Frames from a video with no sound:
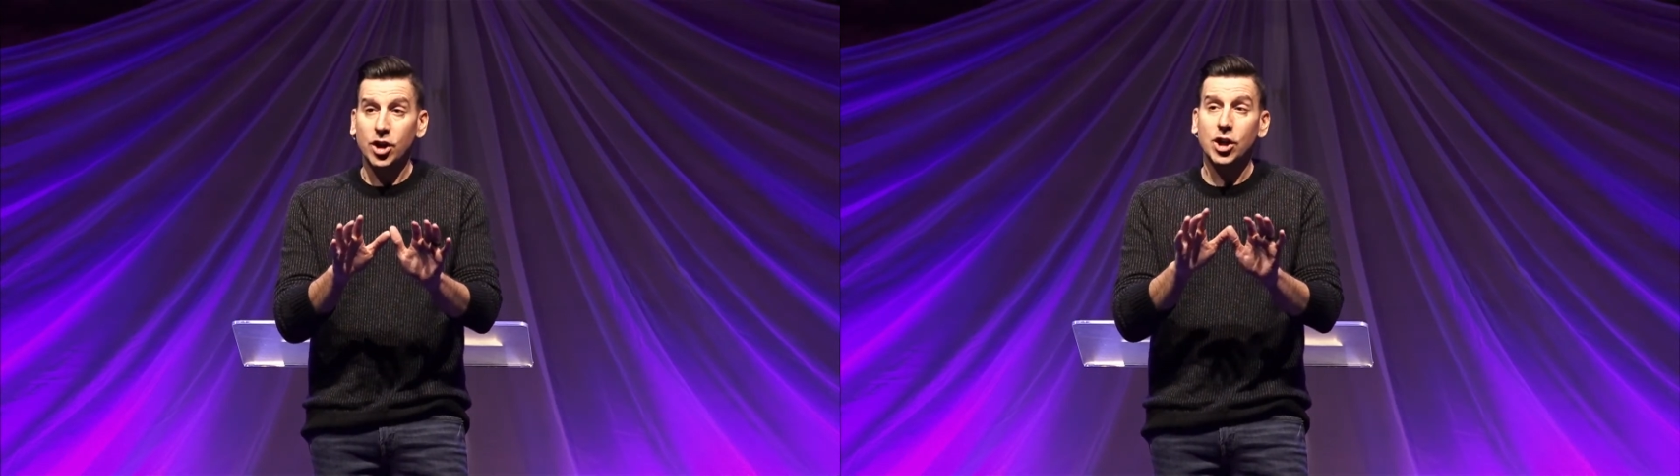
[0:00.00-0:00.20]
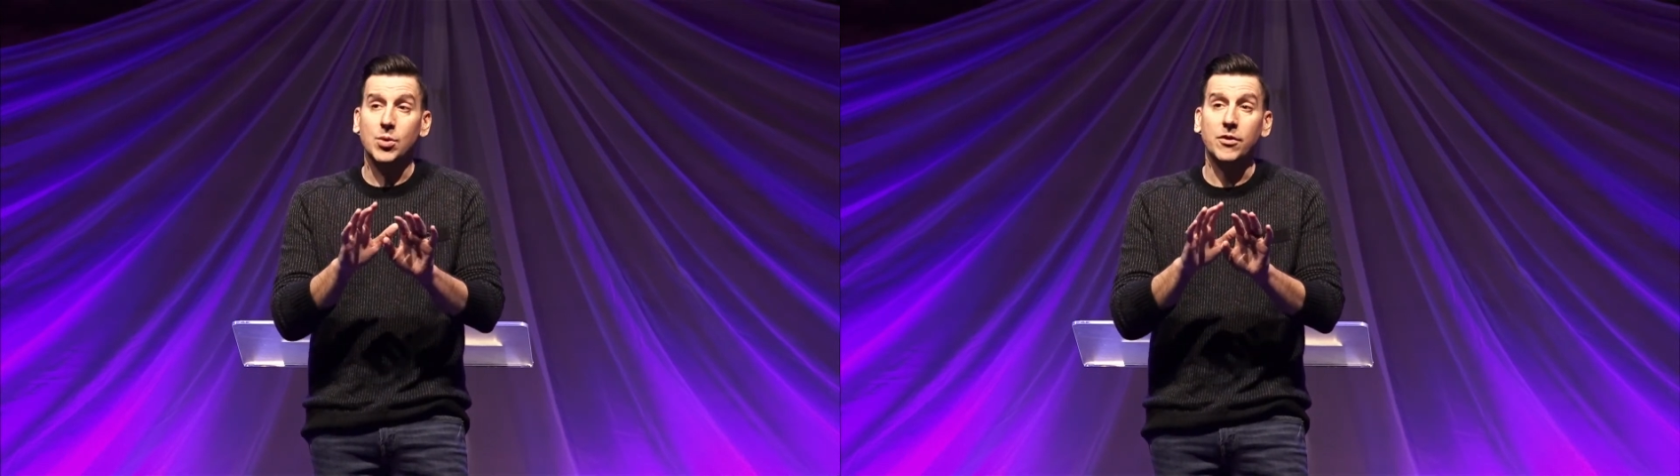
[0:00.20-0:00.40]

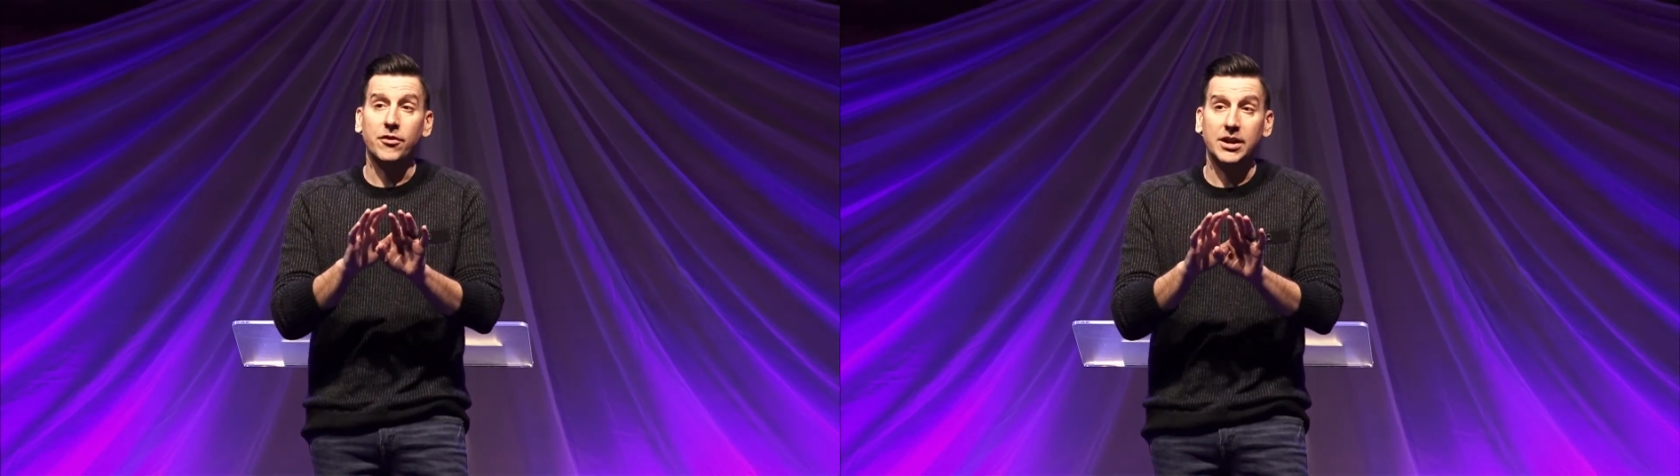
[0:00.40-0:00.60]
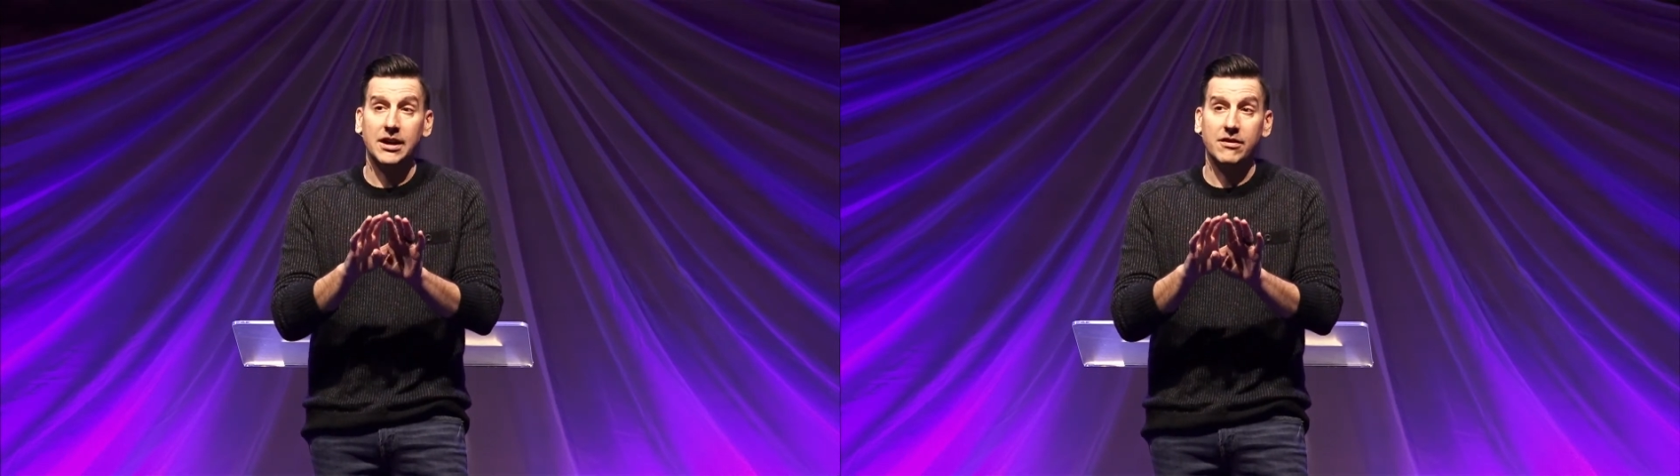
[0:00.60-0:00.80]
you were
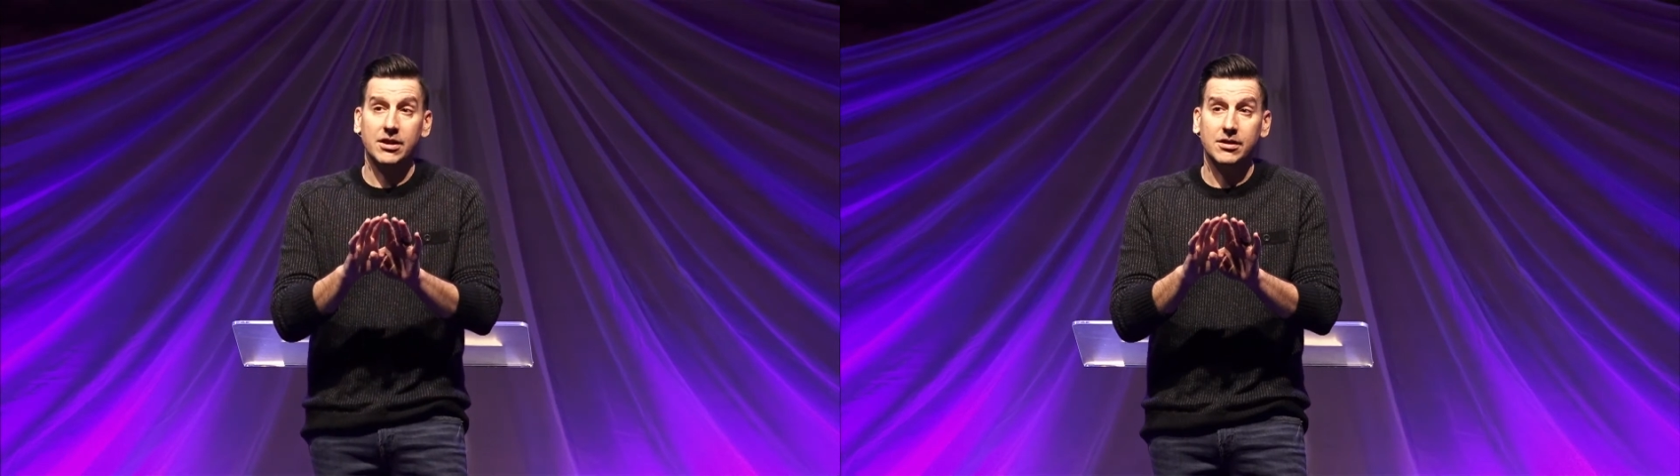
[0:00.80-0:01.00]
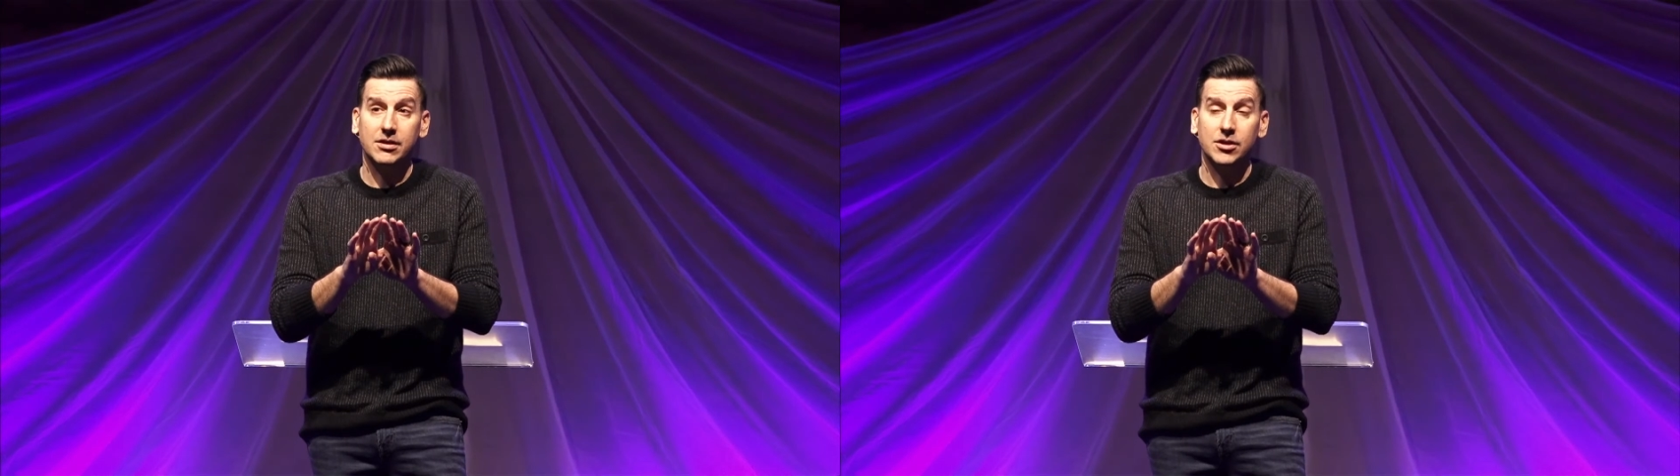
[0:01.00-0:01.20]

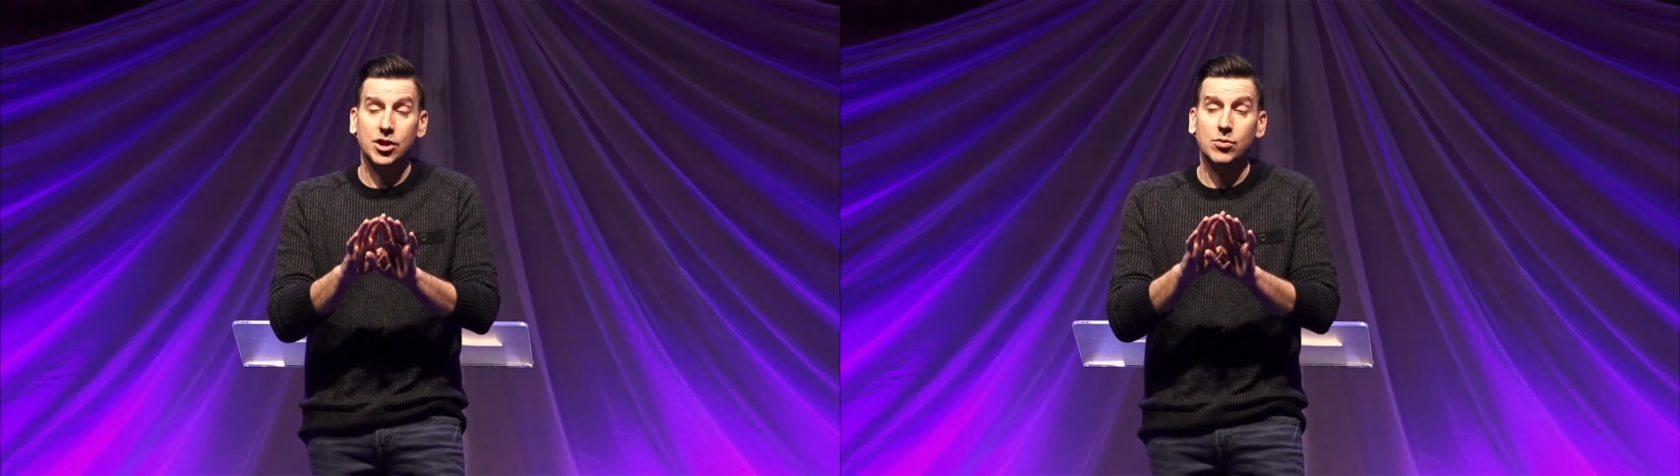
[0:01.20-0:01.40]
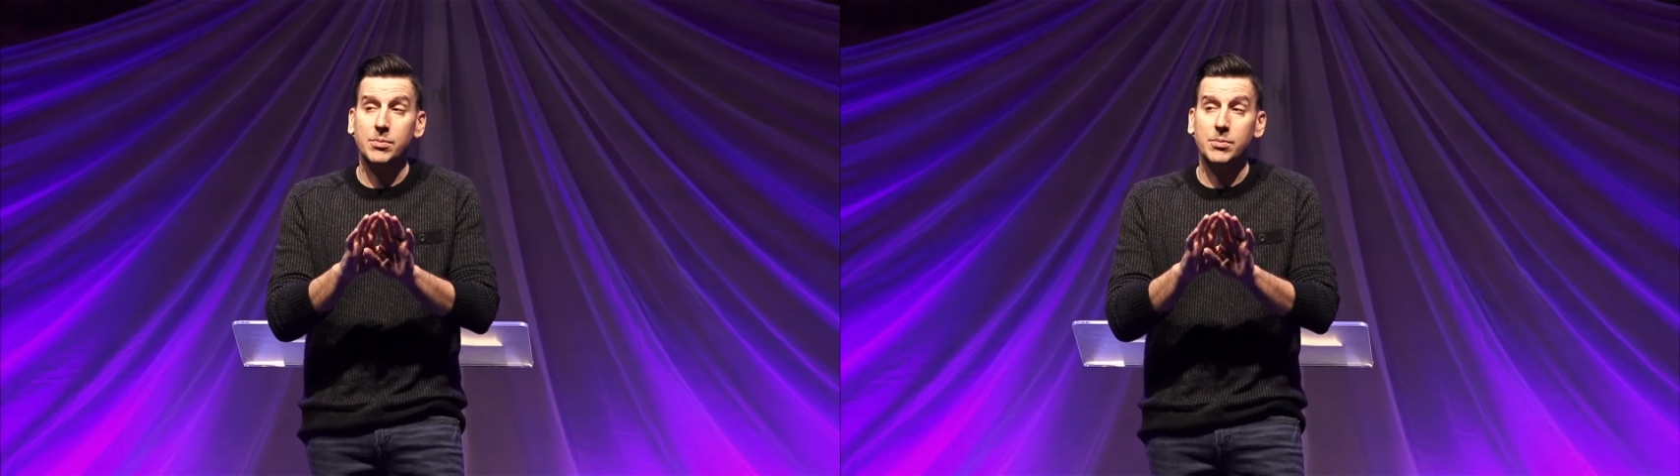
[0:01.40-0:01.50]
forgiven. You will